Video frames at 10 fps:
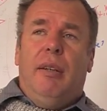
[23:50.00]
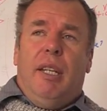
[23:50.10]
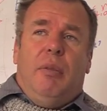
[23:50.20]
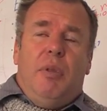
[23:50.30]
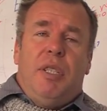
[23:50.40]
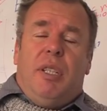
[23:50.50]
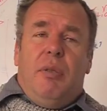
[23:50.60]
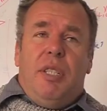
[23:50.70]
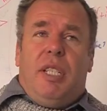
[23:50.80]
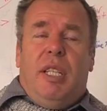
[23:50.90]
And it was
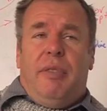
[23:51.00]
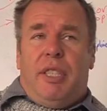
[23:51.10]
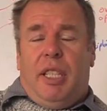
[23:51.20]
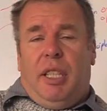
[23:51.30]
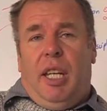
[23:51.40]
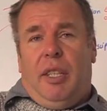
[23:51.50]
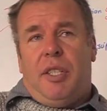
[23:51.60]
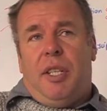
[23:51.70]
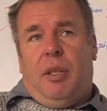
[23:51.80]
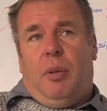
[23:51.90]
a clever technique,
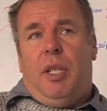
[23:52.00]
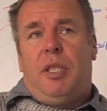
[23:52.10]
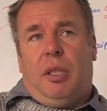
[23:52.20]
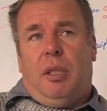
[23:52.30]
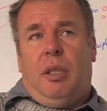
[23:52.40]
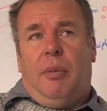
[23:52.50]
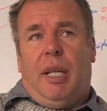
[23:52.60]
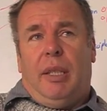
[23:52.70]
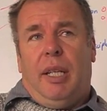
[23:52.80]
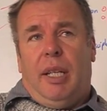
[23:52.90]
there's no question
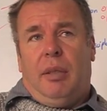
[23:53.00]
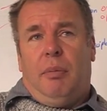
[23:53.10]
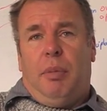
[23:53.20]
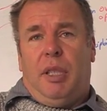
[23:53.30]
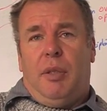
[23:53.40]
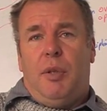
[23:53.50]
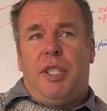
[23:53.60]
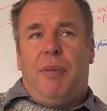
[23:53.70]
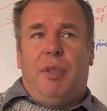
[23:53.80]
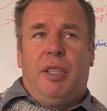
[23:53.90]
about that, but it was
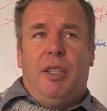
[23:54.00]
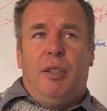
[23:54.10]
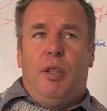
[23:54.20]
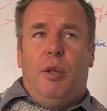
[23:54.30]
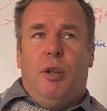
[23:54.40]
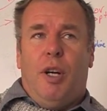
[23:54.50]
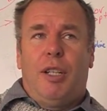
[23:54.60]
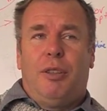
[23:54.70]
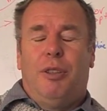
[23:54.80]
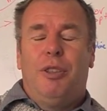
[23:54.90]
something that you or I
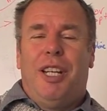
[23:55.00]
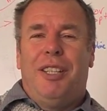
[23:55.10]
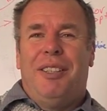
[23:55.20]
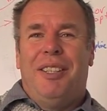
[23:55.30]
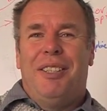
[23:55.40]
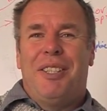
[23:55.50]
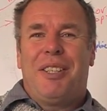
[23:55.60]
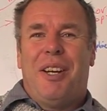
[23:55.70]
could look at and then just